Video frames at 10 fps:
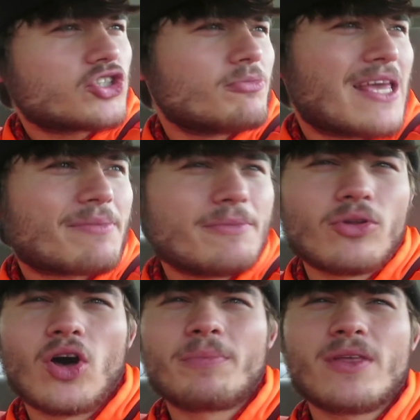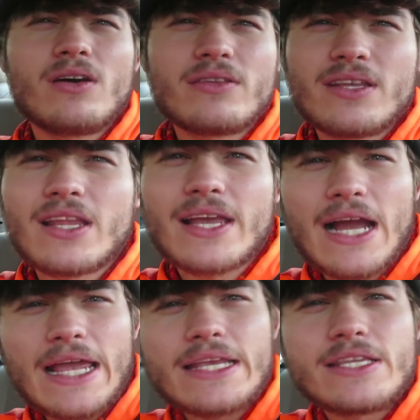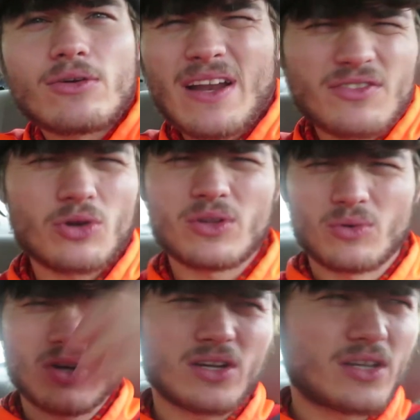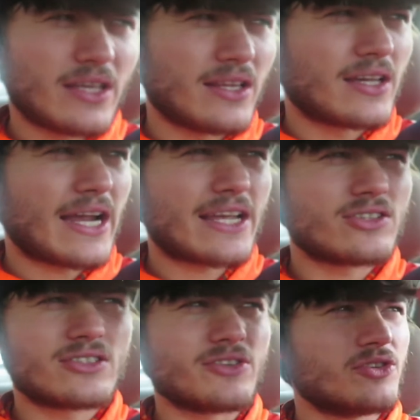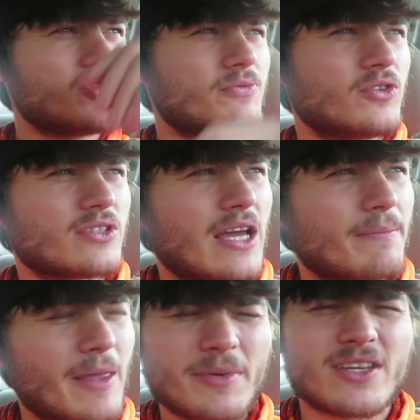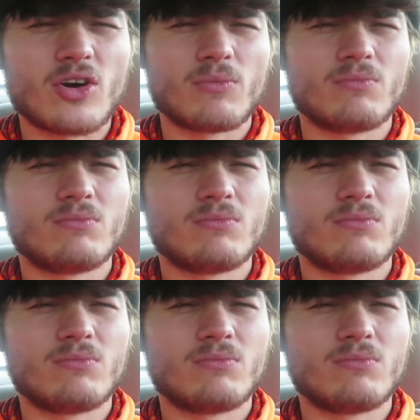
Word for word: should make me blow up though, and then like I don't have to go into work, and like I can just do YouTube full time. That'd be dope,